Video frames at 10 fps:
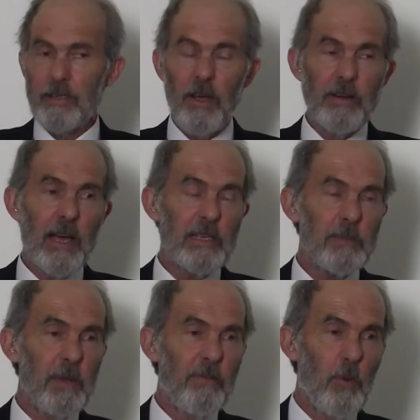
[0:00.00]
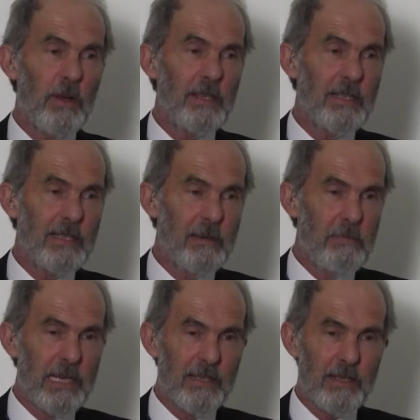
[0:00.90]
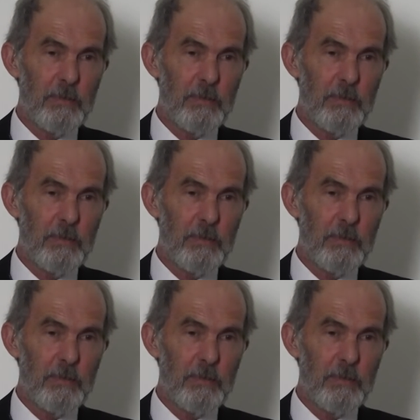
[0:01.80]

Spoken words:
Don't ask me for what it is in meters,